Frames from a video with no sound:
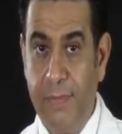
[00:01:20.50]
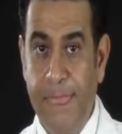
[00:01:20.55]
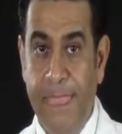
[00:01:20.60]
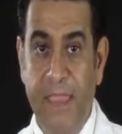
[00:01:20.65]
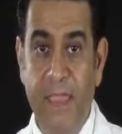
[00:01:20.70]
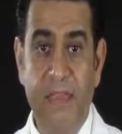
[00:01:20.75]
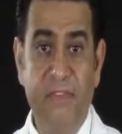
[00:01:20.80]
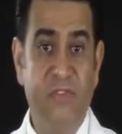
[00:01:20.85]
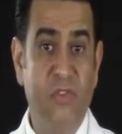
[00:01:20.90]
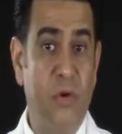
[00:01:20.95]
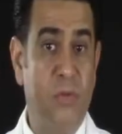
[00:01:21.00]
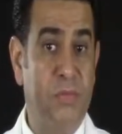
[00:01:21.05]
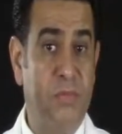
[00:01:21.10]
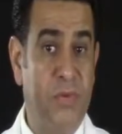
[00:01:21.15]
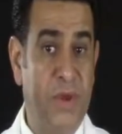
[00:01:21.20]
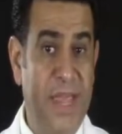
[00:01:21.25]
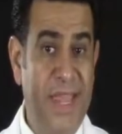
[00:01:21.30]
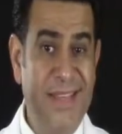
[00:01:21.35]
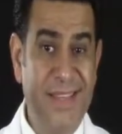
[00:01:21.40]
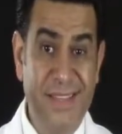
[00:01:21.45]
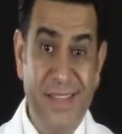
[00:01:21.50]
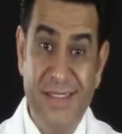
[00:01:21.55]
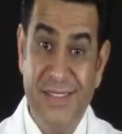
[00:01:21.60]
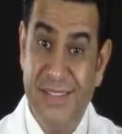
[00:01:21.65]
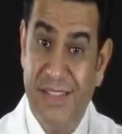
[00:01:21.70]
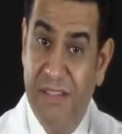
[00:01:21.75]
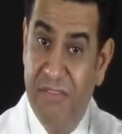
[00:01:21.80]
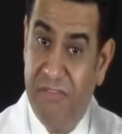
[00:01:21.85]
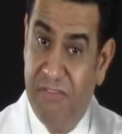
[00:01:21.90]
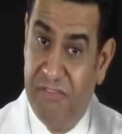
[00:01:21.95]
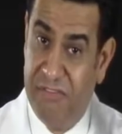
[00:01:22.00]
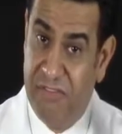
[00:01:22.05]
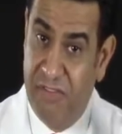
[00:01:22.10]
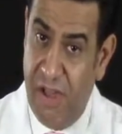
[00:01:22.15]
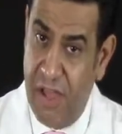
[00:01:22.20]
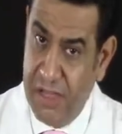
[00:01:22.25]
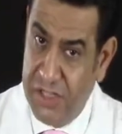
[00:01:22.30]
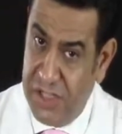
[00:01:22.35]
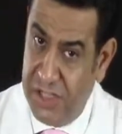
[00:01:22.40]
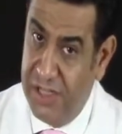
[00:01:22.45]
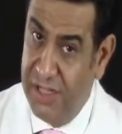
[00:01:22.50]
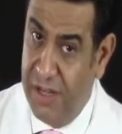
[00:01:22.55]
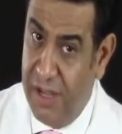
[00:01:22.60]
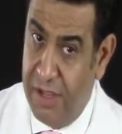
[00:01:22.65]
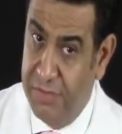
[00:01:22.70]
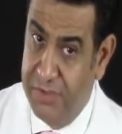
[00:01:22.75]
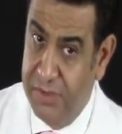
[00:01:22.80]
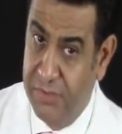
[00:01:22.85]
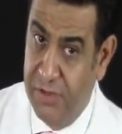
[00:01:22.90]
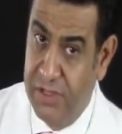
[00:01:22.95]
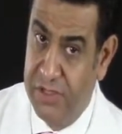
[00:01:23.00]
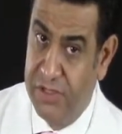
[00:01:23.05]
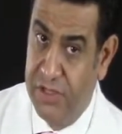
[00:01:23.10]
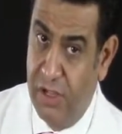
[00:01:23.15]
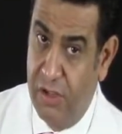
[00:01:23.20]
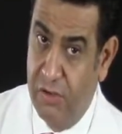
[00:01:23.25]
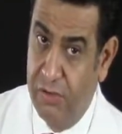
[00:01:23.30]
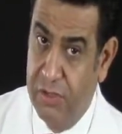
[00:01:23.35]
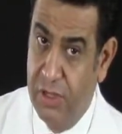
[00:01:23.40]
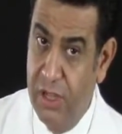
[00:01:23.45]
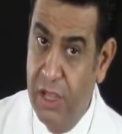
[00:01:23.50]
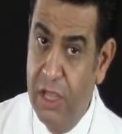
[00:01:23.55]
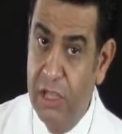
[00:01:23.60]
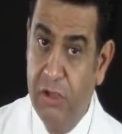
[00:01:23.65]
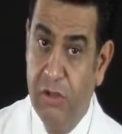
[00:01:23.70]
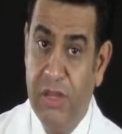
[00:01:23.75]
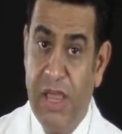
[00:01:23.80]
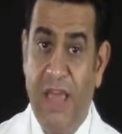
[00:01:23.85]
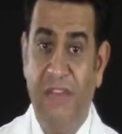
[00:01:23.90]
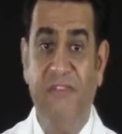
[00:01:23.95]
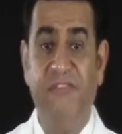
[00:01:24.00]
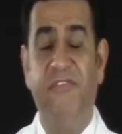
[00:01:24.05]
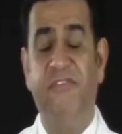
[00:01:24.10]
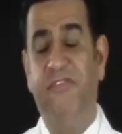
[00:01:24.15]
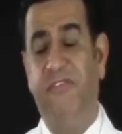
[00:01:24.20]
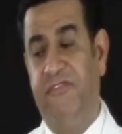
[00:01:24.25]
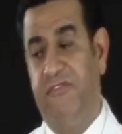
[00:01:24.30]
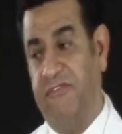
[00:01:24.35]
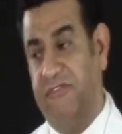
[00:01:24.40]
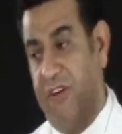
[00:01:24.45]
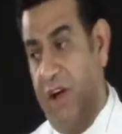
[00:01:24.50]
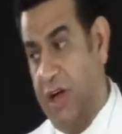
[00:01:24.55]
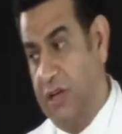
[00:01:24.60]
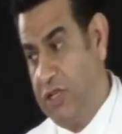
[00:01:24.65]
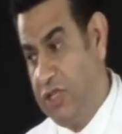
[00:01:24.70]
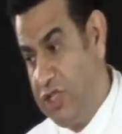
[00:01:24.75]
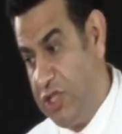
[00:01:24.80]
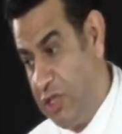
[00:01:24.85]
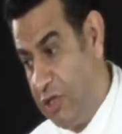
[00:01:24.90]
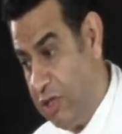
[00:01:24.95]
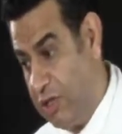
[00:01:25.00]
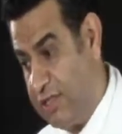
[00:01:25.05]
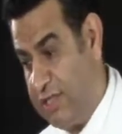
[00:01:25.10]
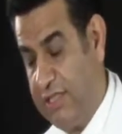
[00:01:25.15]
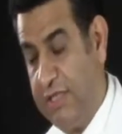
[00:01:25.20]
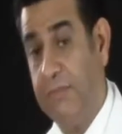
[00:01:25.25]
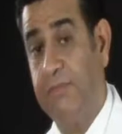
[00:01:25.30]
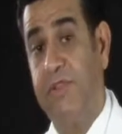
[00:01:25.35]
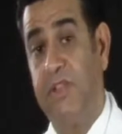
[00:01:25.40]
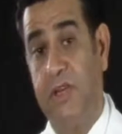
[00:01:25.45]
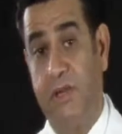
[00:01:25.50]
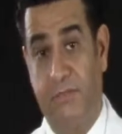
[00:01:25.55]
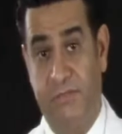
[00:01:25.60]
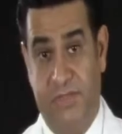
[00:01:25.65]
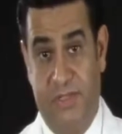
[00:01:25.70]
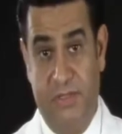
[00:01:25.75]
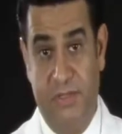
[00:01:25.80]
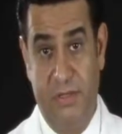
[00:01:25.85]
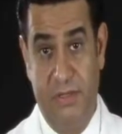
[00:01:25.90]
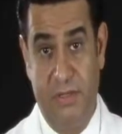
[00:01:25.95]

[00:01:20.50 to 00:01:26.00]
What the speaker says: If your brain does not function in optimal zone, you'll have functional symptoms.